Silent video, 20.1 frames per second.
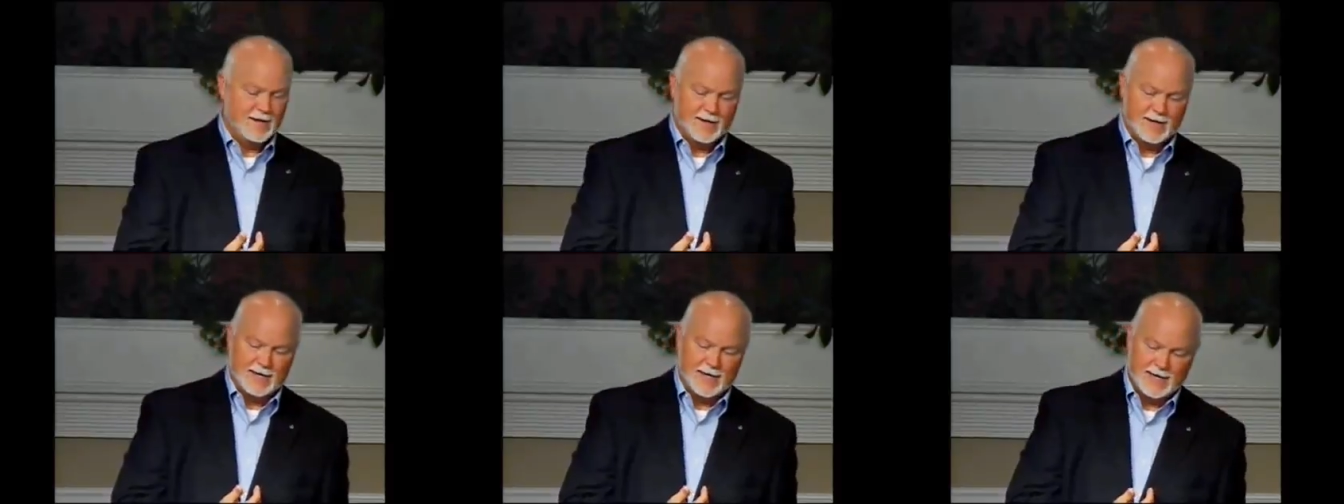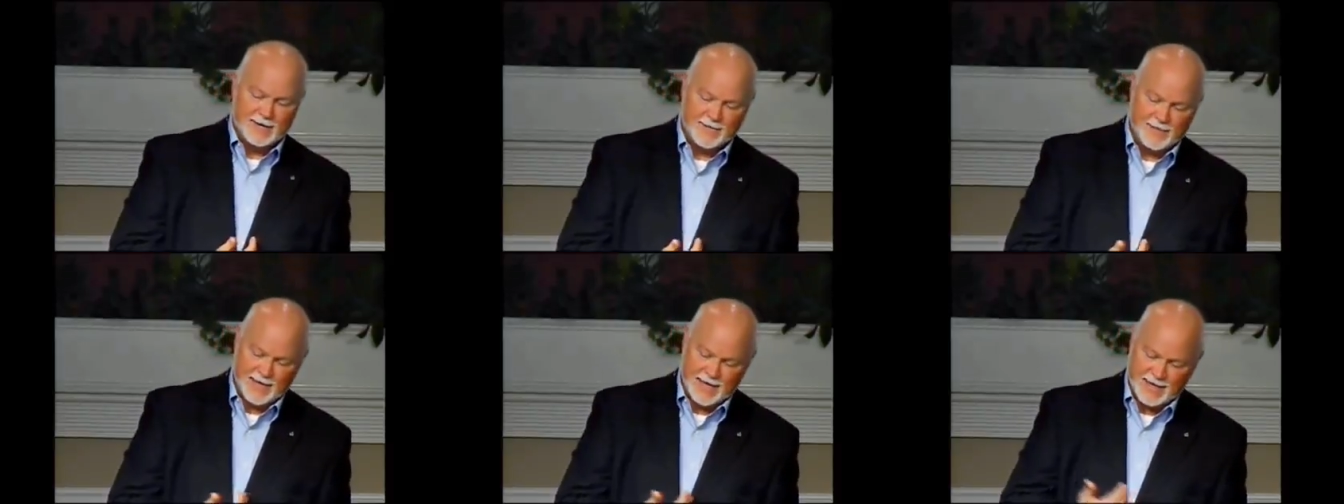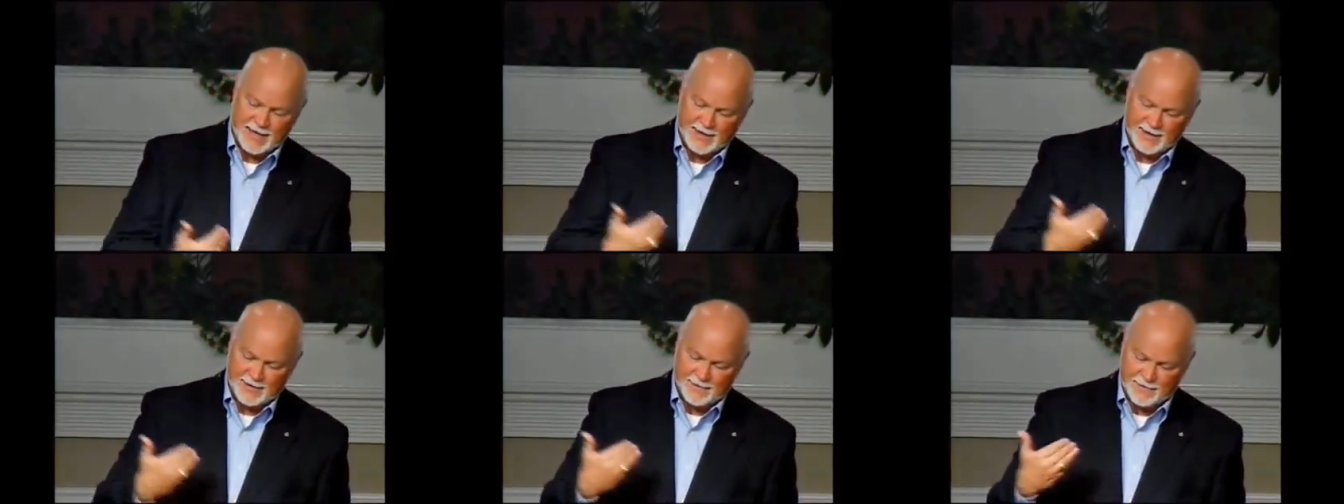And
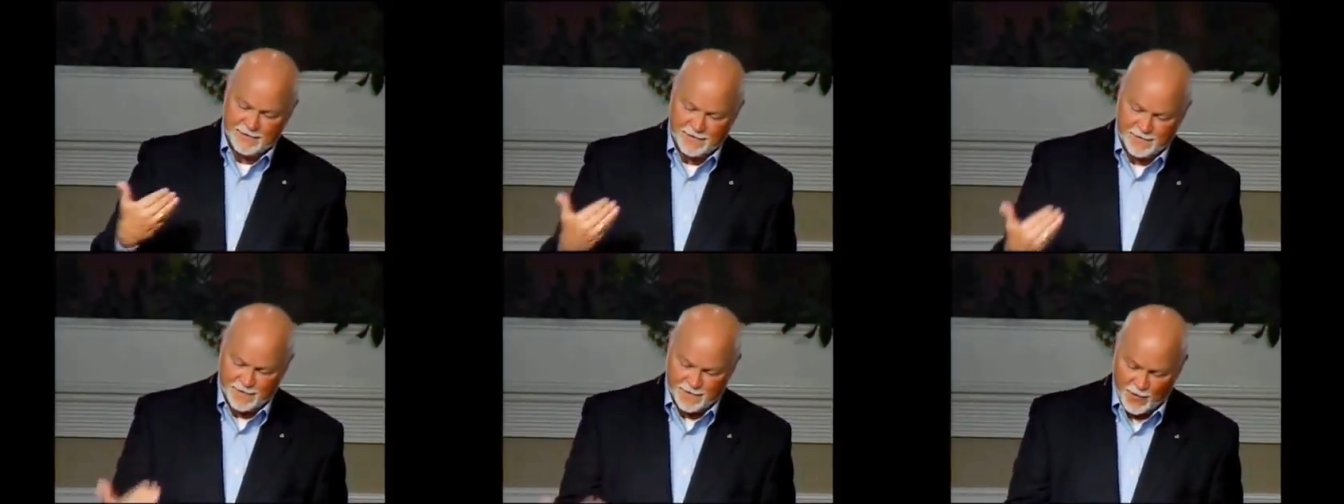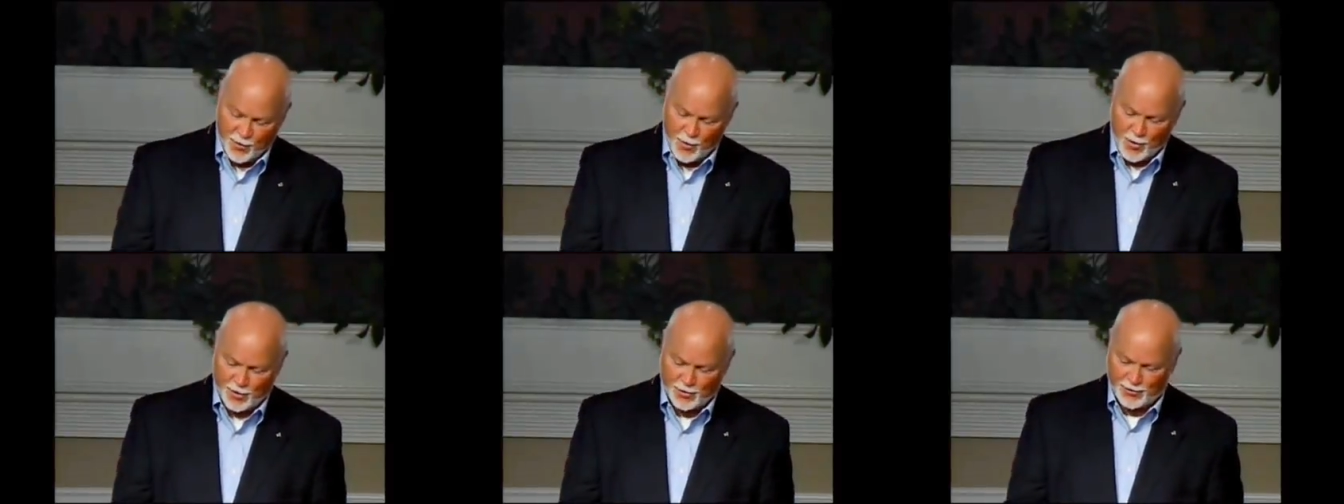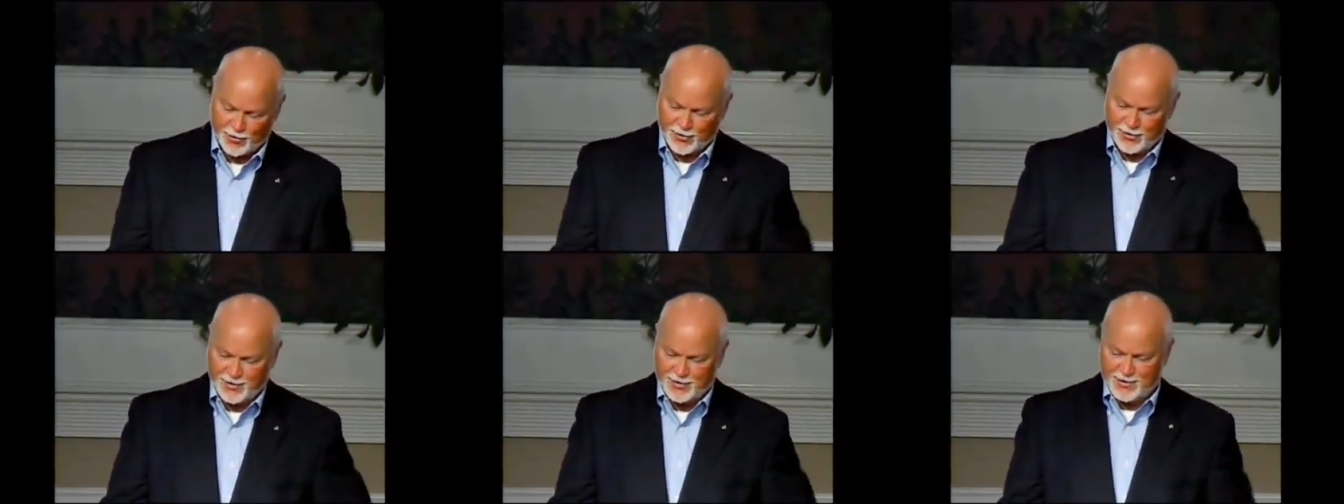then the fourth
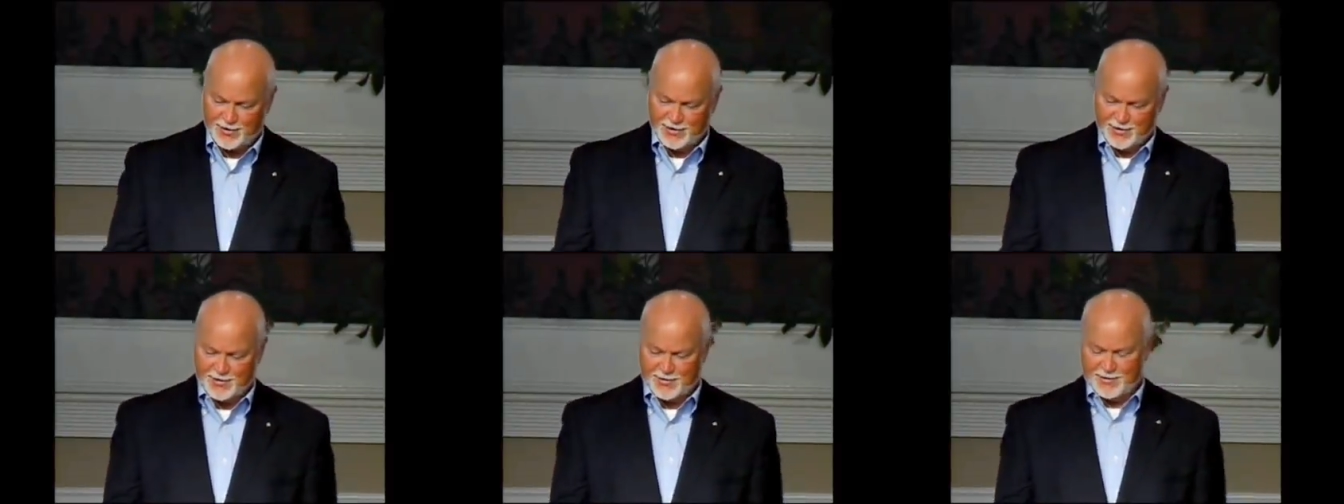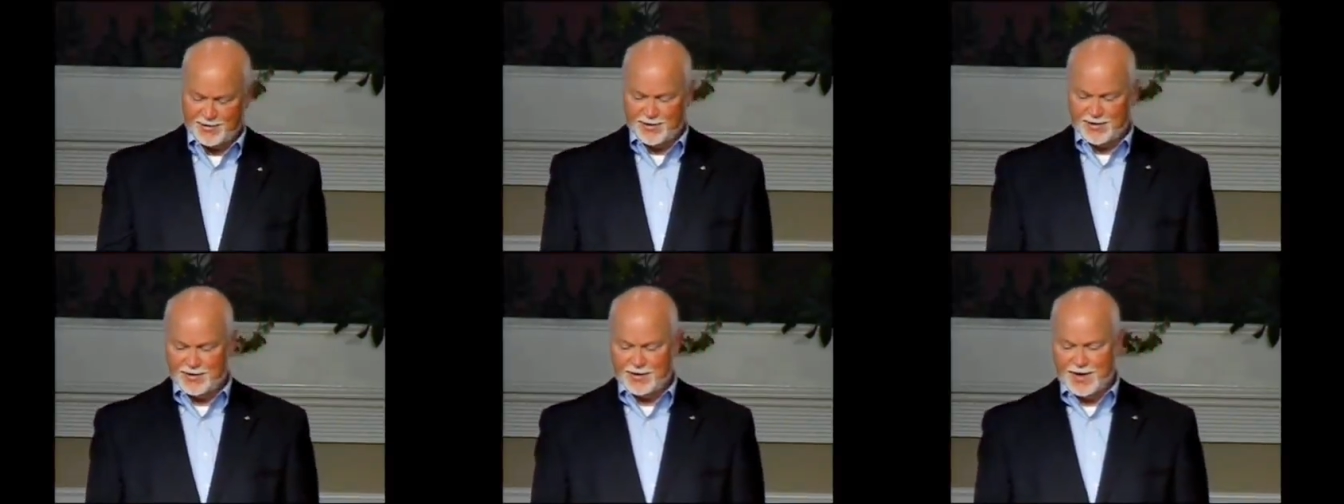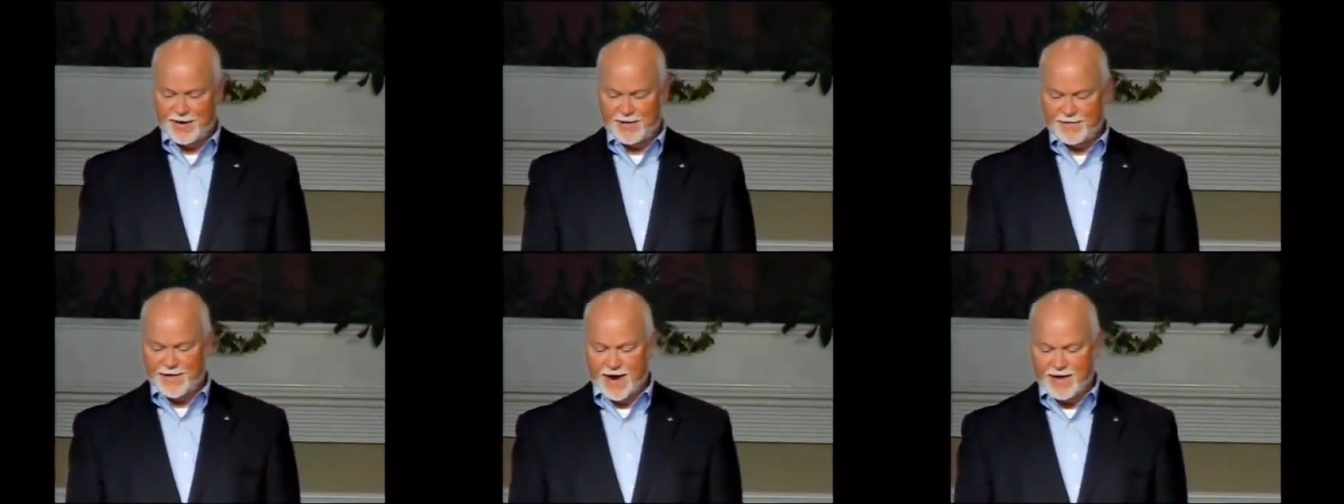
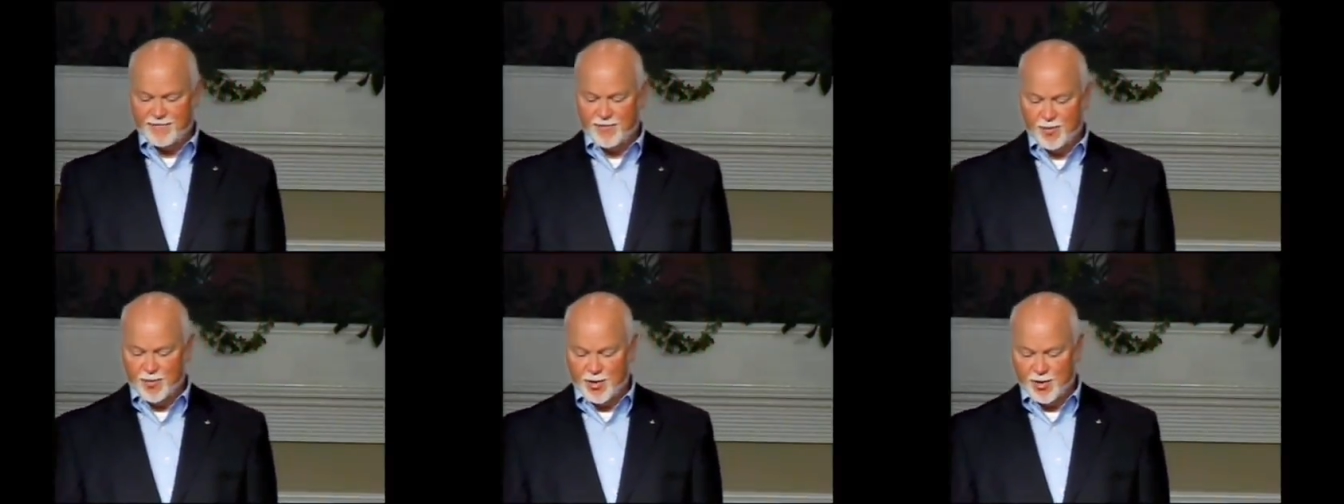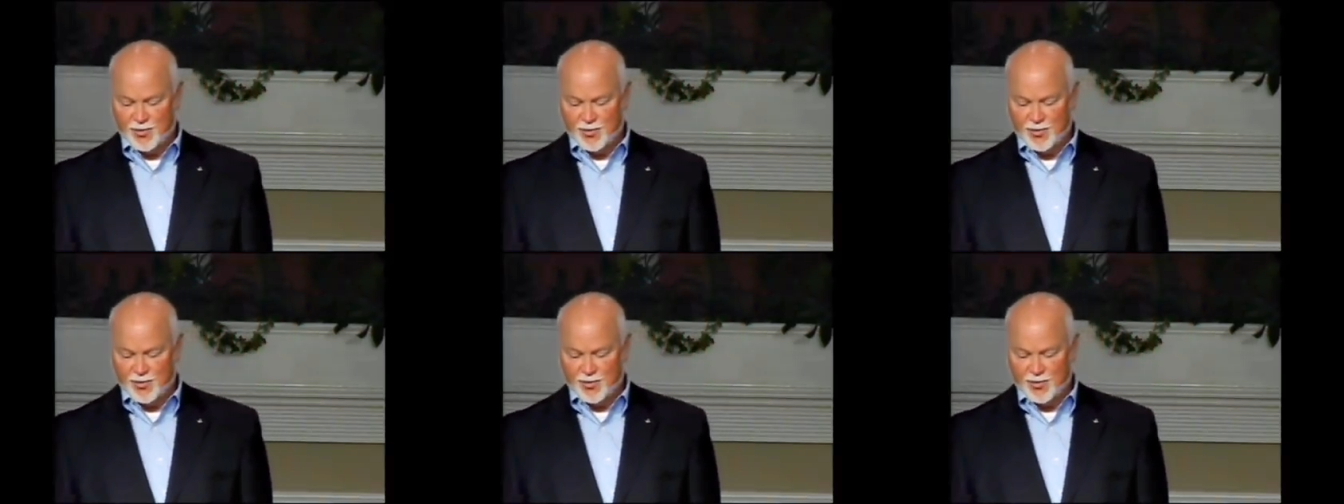favorable